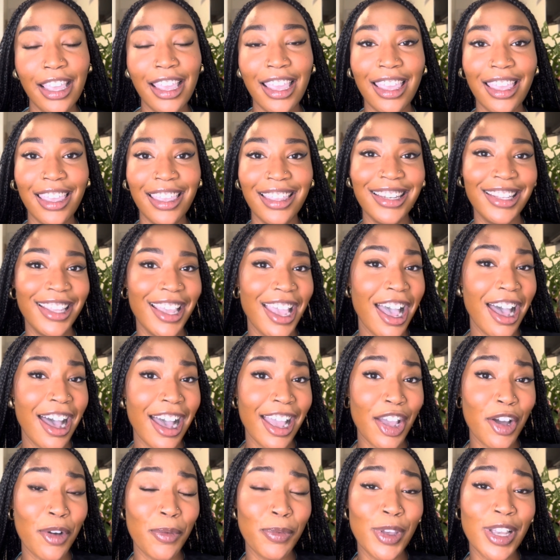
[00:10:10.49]
And yeah,
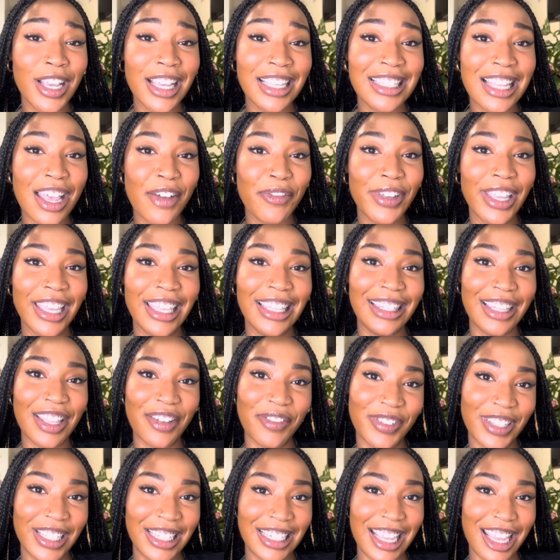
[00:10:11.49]
I hope you guys have a
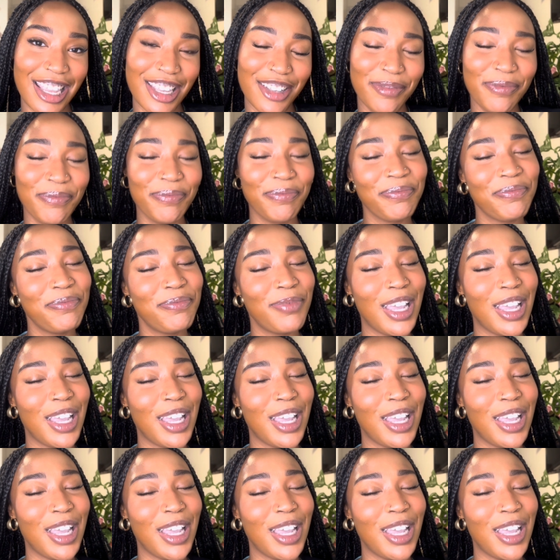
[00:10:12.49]
lovely day. Bye,